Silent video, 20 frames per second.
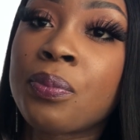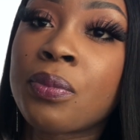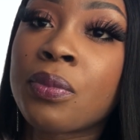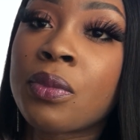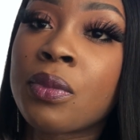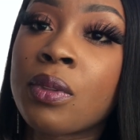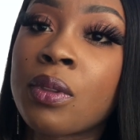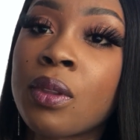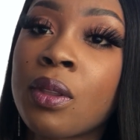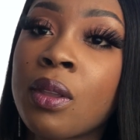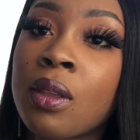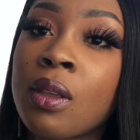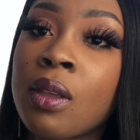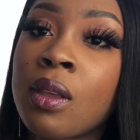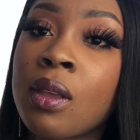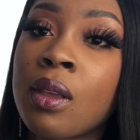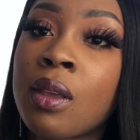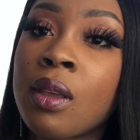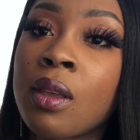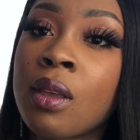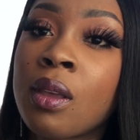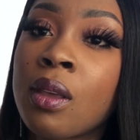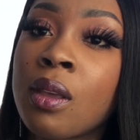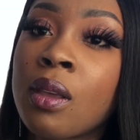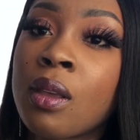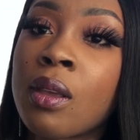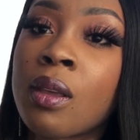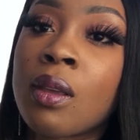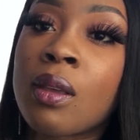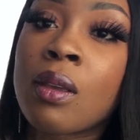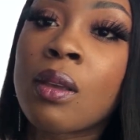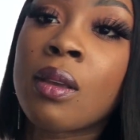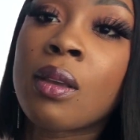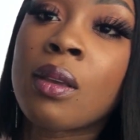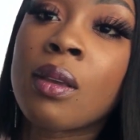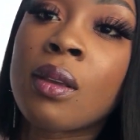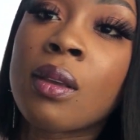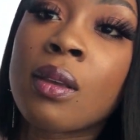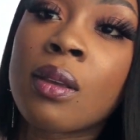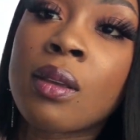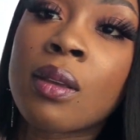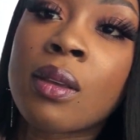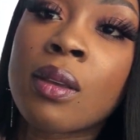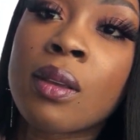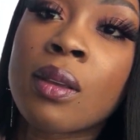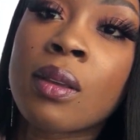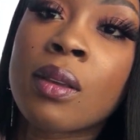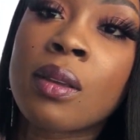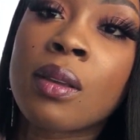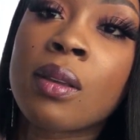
Nothing is said.